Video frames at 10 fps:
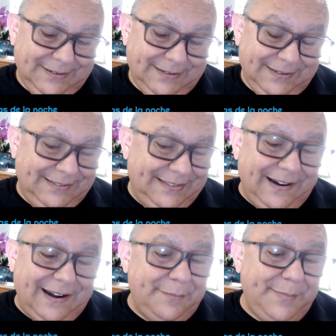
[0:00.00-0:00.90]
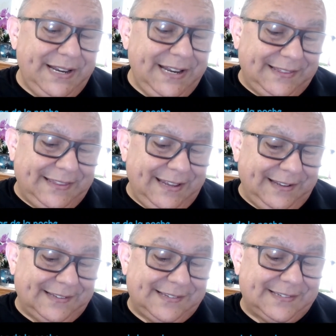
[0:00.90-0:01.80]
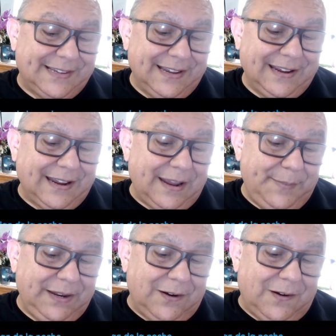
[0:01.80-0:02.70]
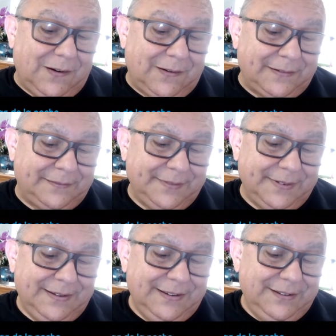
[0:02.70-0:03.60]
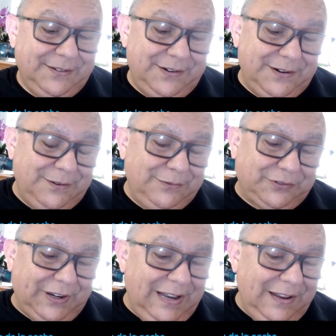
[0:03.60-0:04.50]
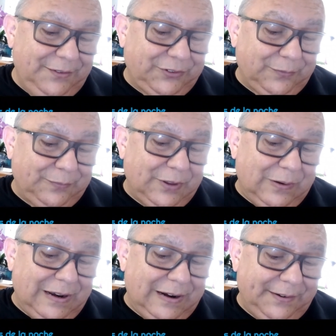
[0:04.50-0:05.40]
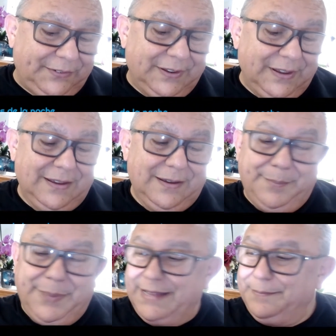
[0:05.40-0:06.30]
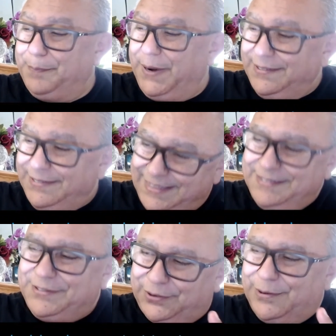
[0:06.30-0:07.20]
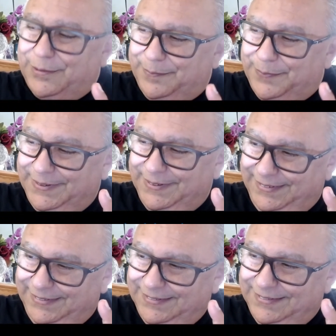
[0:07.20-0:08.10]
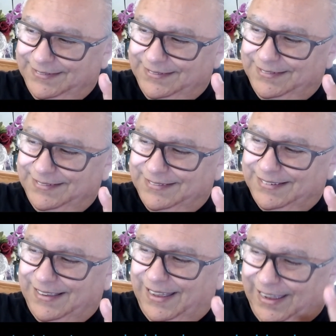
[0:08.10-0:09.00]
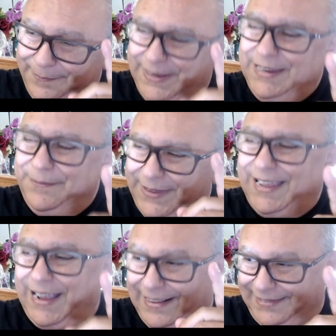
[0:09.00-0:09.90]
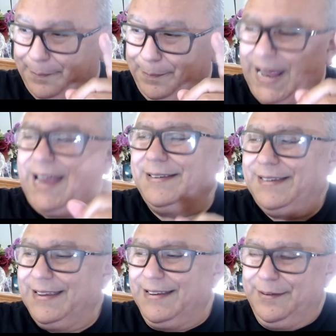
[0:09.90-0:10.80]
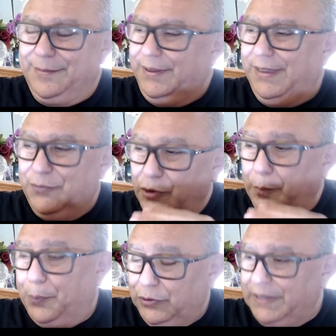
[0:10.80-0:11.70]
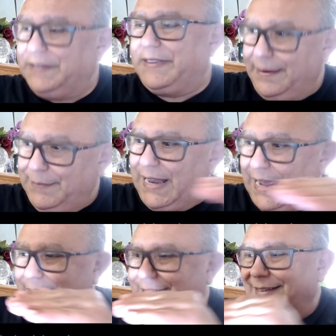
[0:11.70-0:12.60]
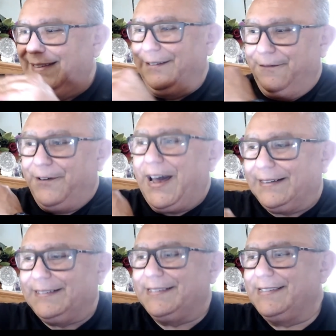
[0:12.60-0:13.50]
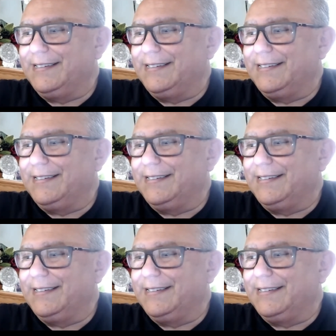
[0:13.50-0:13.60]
there are many things coming on, trillions of dollars, but President Trump, I believe he has a plan. If you put the timeline facts,